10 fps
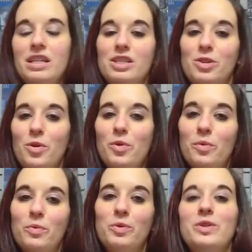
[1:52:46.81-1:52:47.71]
So
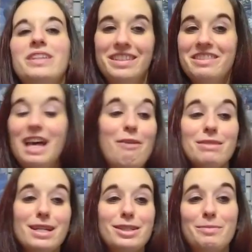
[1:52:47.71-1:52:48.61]
well, that was
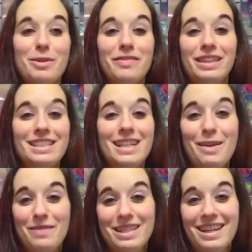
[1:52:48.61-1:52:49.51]
actually perfectly
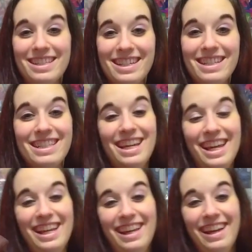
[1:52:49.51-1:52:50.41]
timed because I was going to
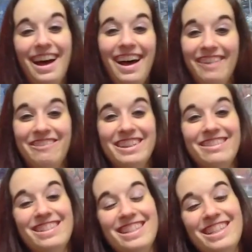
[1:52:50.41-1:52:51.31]
say, if we
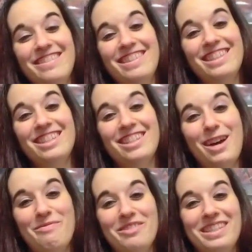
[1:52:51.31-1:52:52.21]
don't see you in the
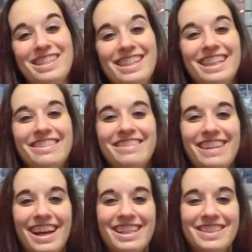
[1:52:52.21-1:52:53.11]
shop, we'll see you
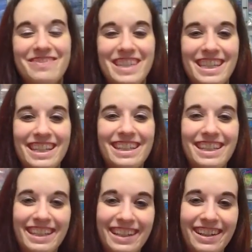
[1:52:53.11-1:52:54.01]
next weekend
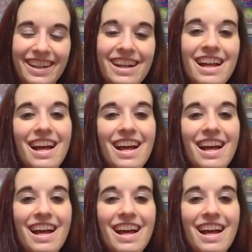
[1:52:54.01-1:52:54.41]
here.